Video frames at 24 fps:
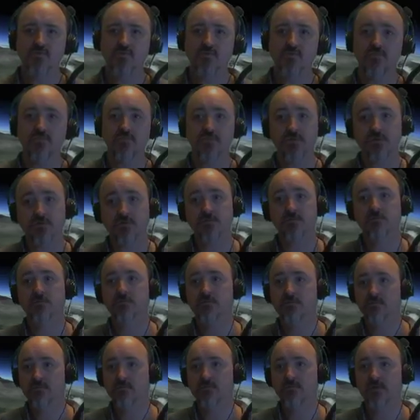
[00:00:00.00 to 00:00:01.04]
Well,
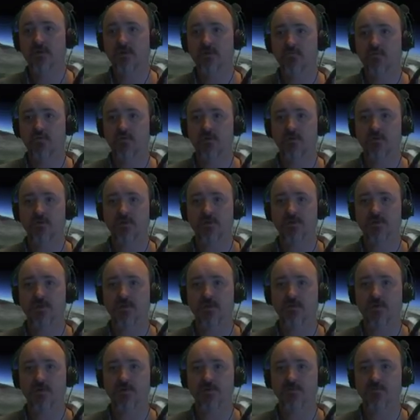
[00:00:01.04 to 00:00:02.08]
we've got a pretty good
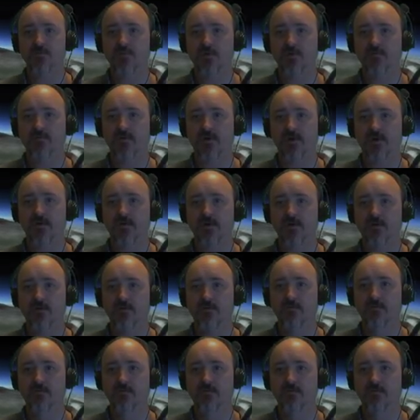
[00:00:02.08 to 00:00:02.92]
acceleration profile here.